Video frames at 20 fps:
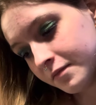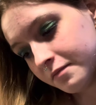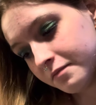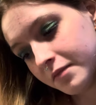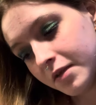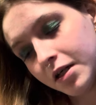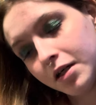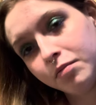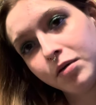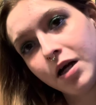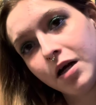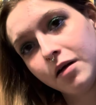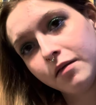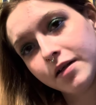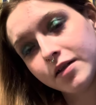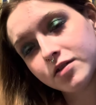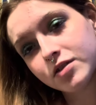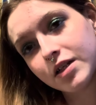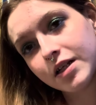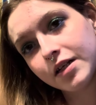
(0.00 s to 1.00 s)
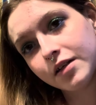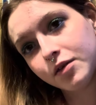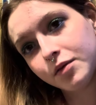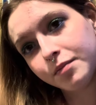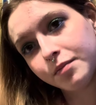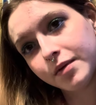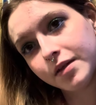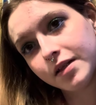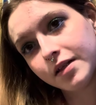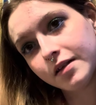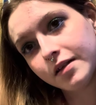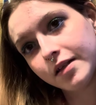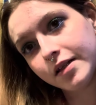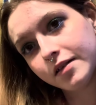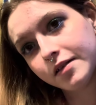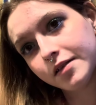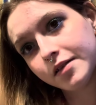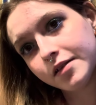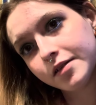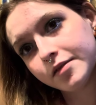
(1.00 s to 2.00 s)
I'll probably try and open it
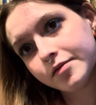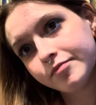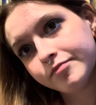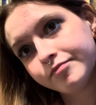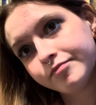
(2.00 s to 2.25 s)
later.